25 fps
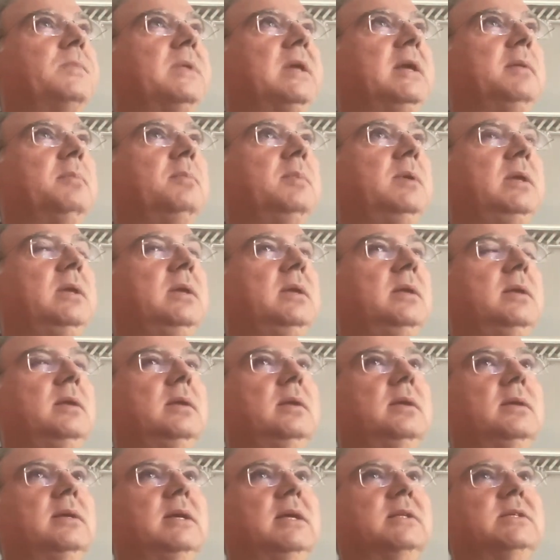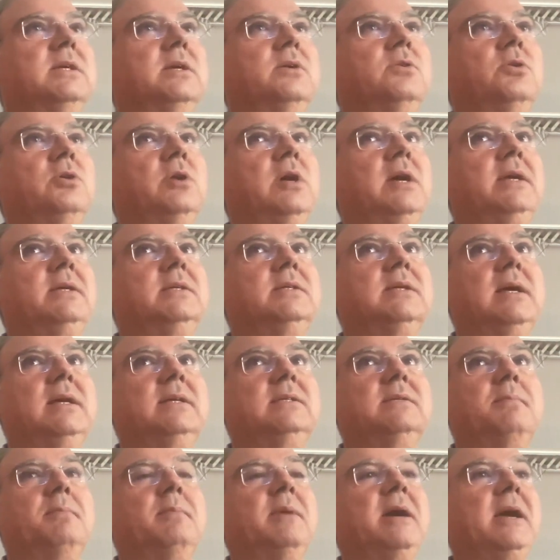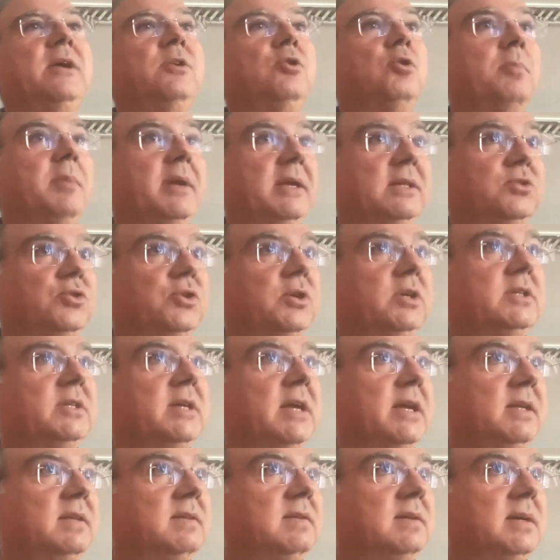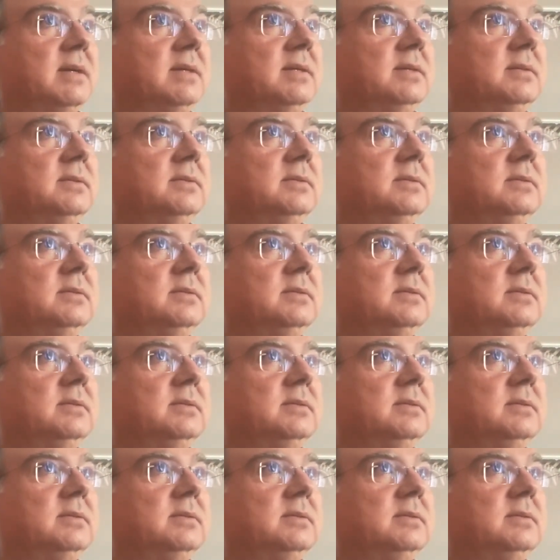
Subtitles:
can be categorized as biometric data,